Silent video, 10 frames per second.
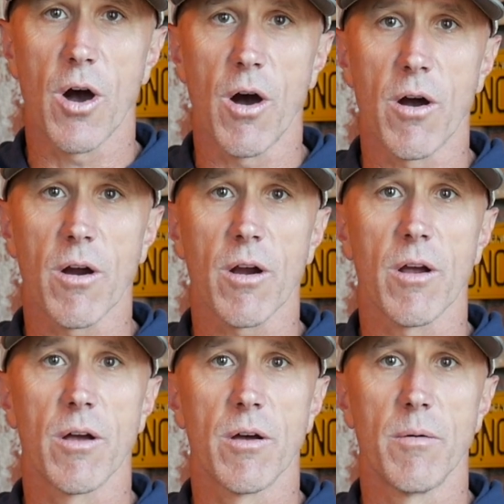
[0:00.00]
are
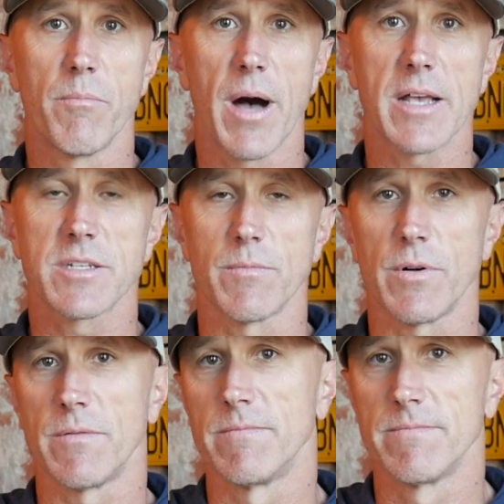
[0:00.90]

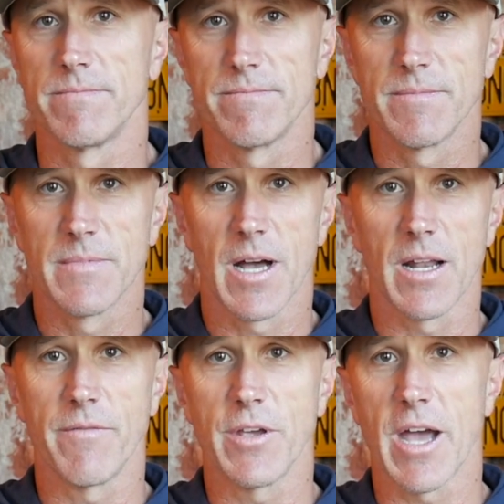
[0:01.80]
possible. I
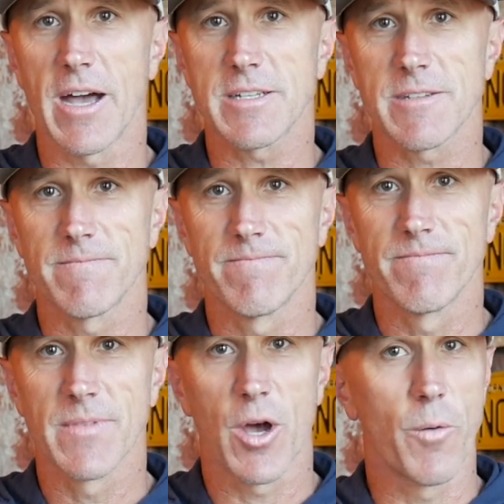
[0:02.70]
love you guys.
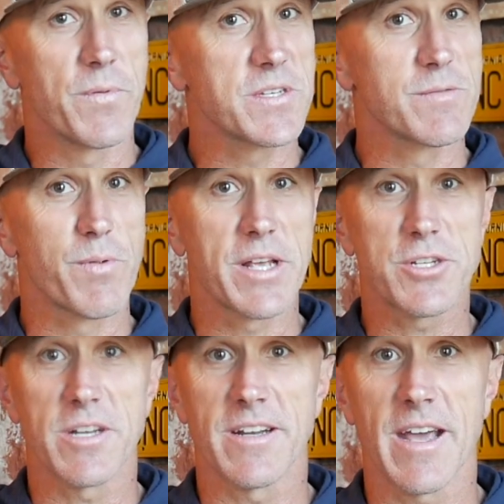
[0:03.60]
Hope this has
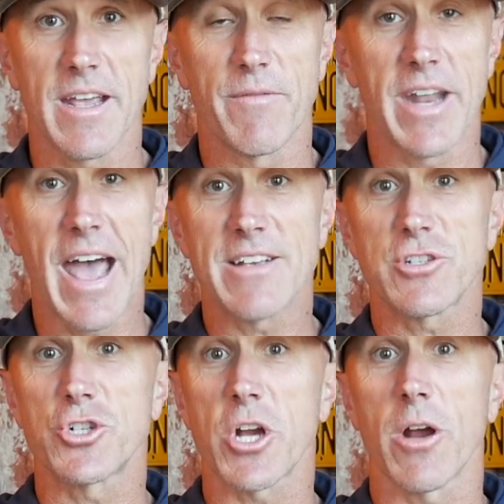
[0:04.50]
blessed you today. If it has,
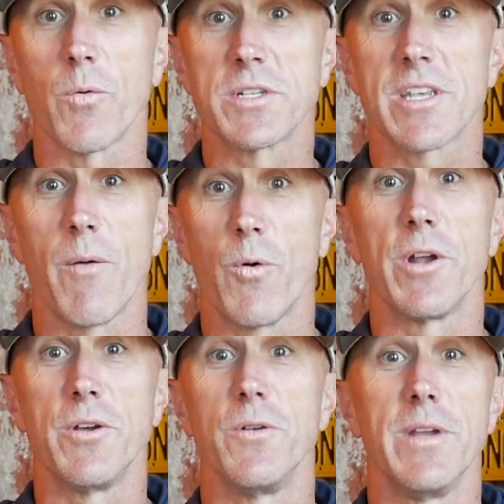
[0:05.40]
share it with
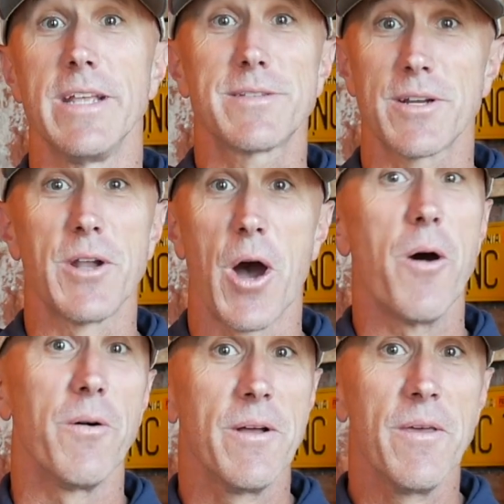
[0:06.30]
someone who needs to
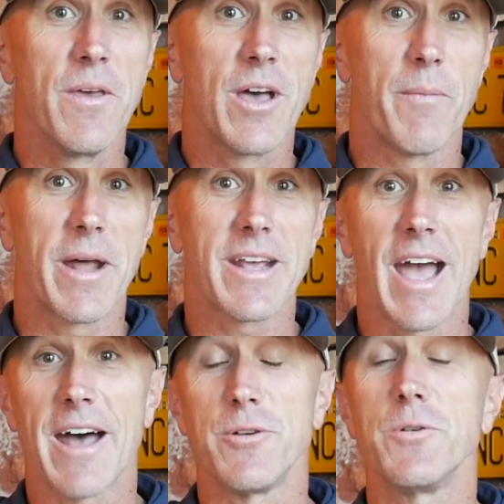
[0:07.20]
know about a
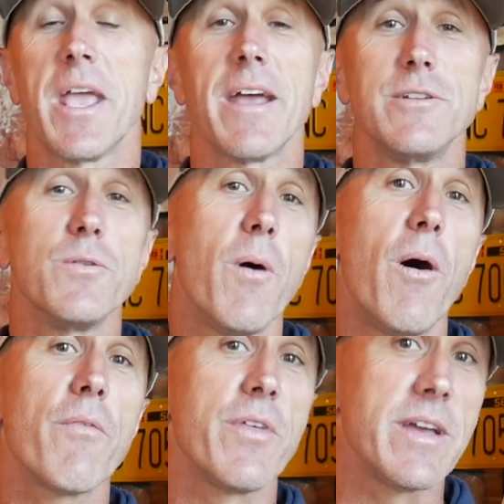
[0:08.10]
God who can do
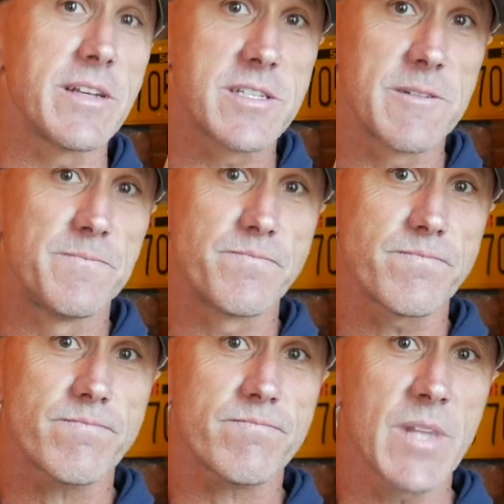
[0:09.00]
all things.
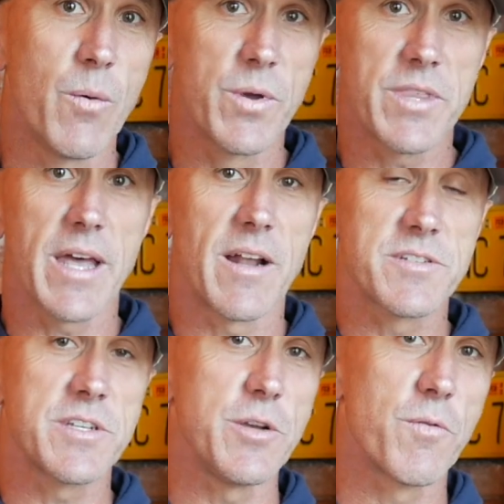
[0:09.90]
And with that, I'll
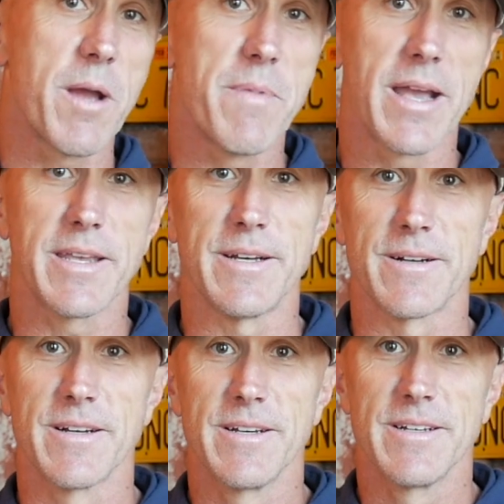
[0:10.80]
see you right back
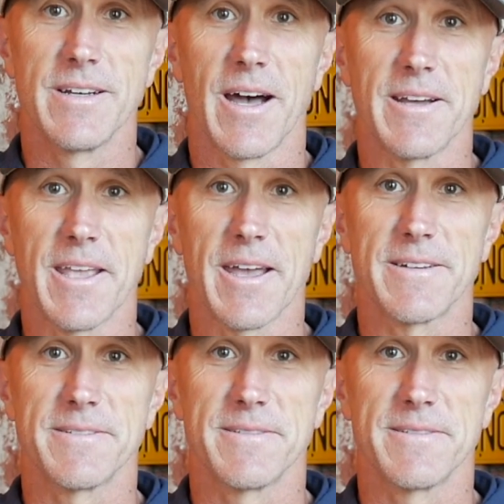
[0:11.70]
here again